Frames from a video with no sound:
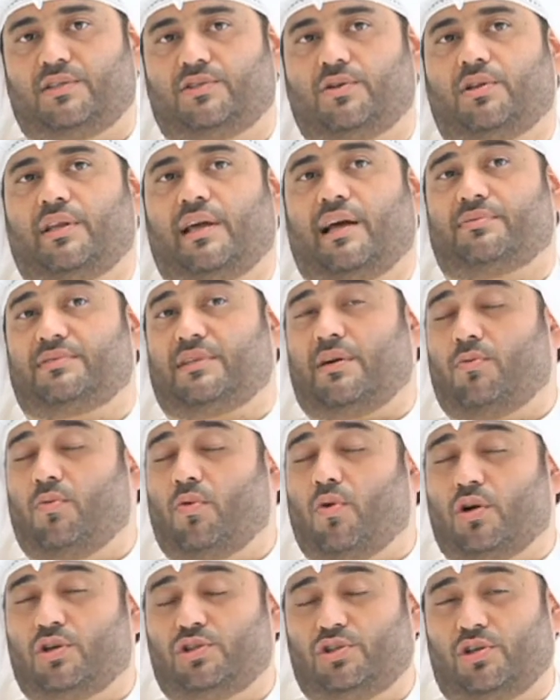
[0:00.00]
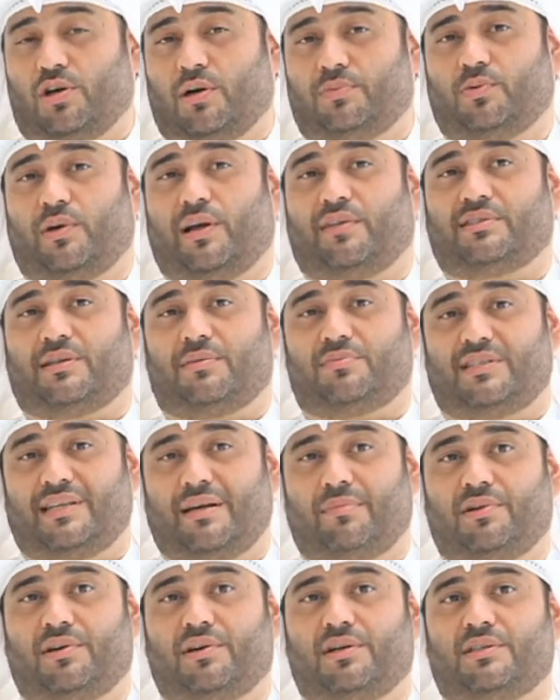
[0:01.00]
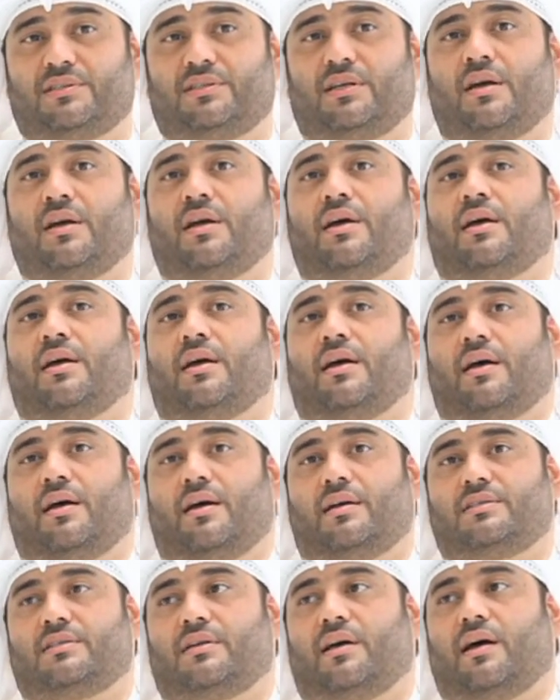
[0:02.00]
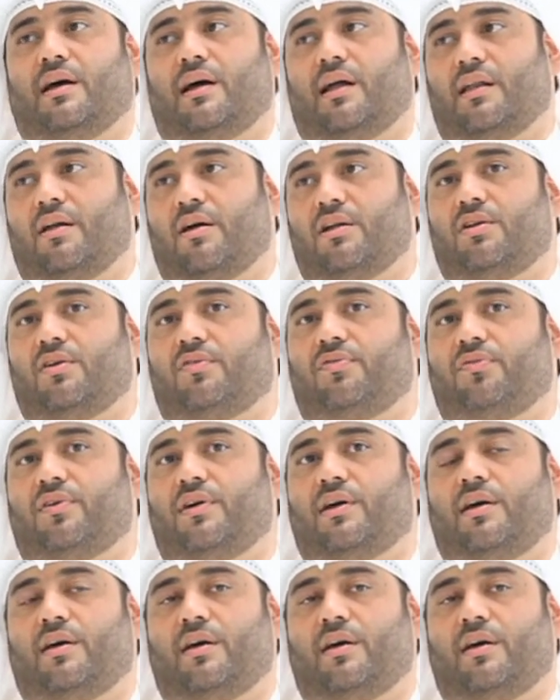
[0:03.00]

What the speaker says: So they have some workshops, we have some seminars, a lot of